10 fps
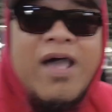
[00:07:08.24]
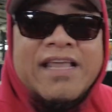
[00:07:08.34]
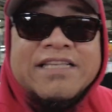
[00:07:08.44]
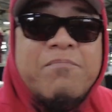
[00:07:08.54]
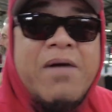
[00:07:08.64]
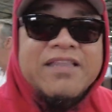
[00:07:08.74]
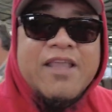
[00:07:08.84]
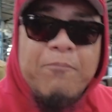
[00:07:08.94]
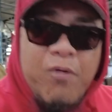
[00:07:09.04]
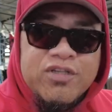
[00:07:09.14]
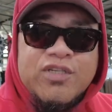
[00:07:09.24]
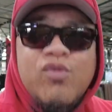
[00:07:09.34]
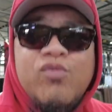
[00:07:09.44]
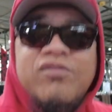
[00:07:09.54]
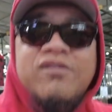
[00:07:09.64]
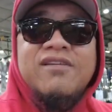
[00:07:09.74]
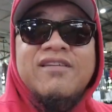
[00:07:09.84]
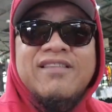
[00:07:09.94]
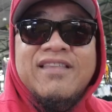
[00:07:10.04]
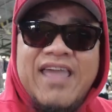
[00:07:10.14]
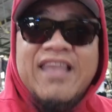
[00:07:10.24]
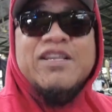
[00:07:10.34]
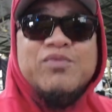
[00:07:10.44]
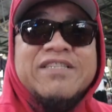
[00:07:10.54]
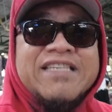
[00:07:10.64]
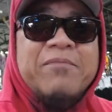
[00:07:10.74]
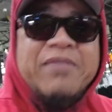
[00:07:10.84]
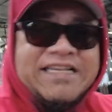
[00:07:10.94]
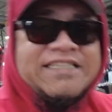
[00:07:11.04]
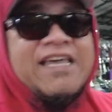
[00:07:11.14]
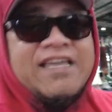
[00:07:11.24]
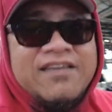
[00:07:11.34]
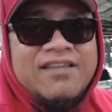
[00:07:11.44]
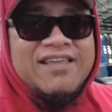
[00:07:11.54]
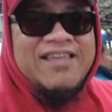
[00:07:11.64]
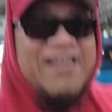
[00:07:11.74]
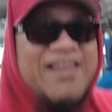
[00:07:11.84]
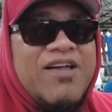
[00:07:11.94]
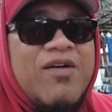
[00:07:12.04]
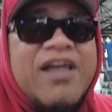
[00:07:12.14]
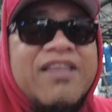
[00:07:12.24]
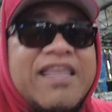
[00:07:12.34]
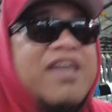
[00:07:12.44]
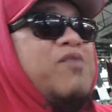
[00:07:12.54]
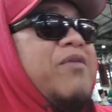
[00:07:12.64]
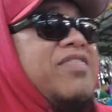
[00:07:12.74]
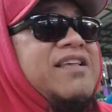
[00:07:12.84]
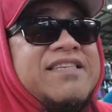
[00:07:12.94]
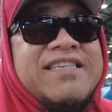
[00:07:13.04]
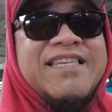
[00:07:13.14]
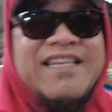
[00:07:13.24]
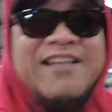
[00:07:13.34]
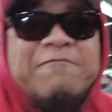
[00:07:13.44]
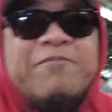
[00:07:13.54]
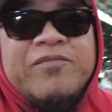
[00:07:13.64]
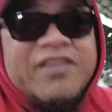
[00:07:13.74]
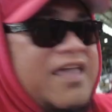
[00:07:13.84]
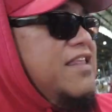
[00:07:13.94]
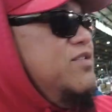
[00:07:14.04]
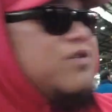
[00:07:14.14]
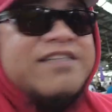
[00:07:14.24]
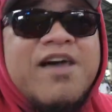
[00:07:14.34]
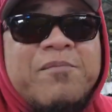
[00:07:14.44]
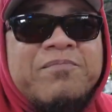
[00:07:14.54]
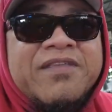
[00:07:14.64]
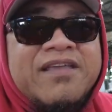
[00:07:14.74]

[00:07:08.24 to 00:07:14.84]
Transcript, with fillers: Well, it's Manta yeah. yeah, that's what's up. That's it. Yeah. Okay, thank you, brothers. Thank you, brothers. Yeah, that's what's up.